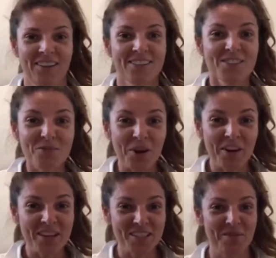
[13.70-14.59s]
it's
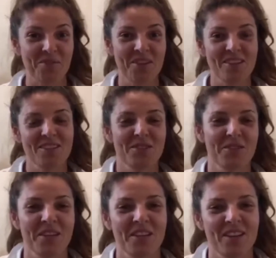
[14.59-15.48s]
very different than
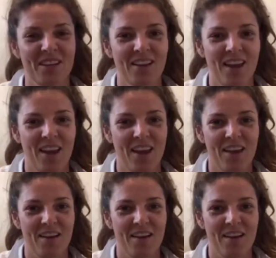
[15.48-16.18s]
doing it in a,